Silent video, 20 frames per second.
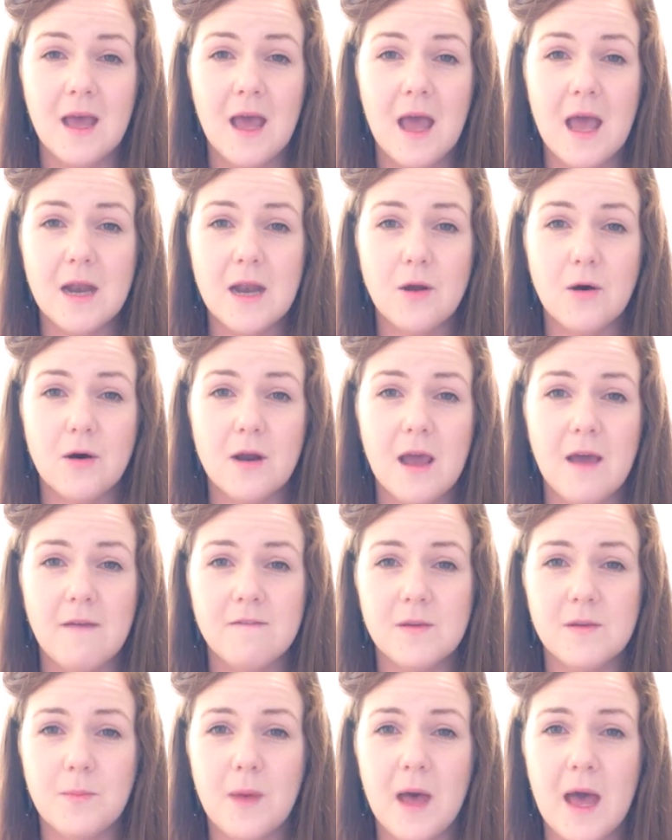and not have
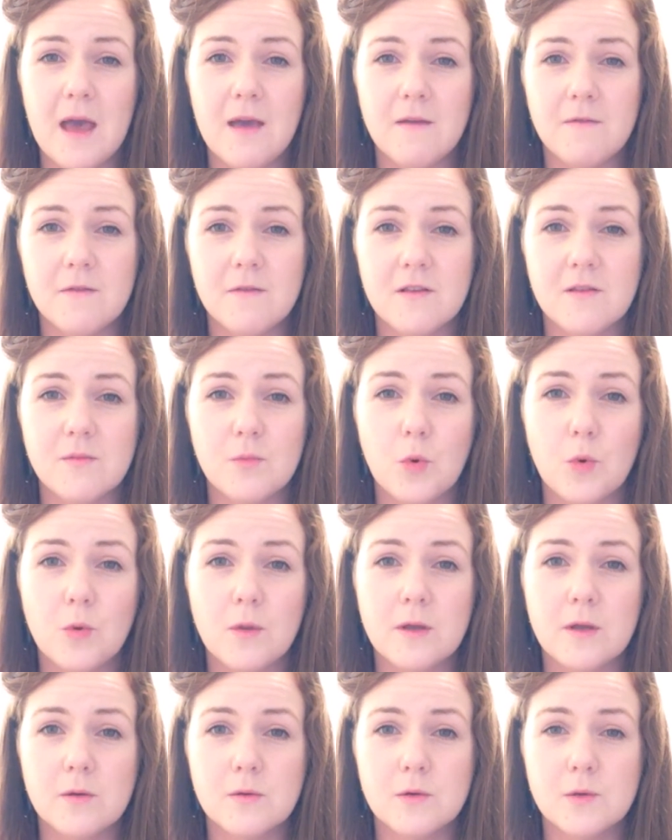to pay for small
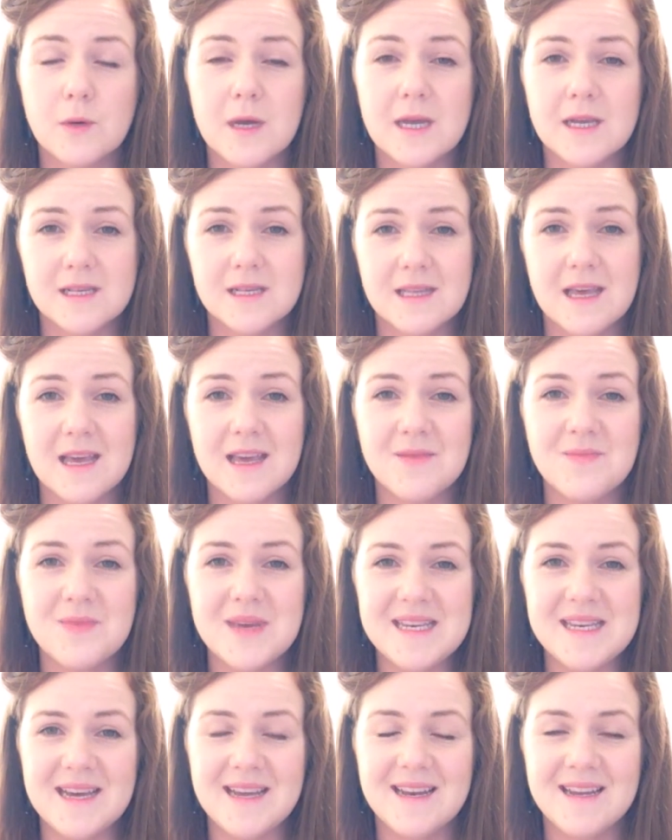little tweaks that can
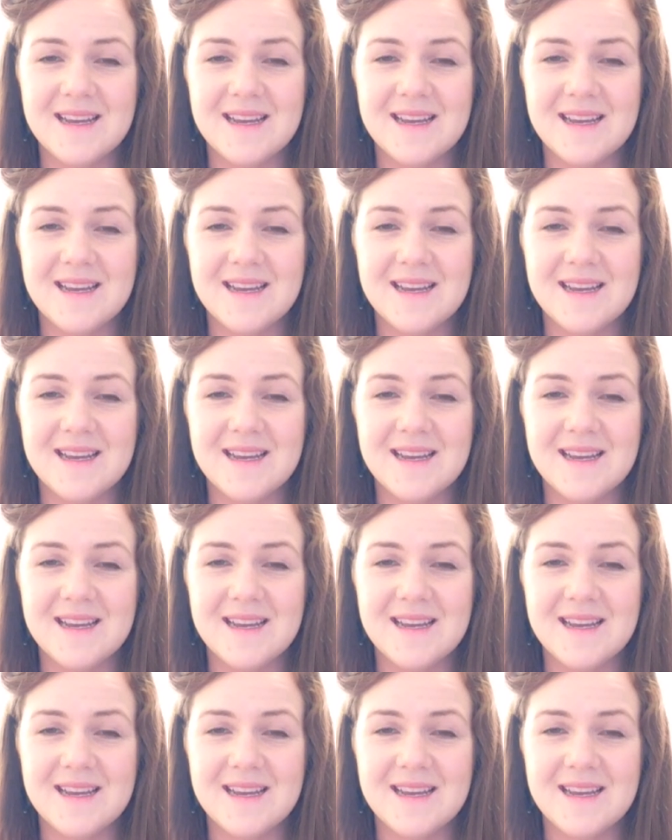be done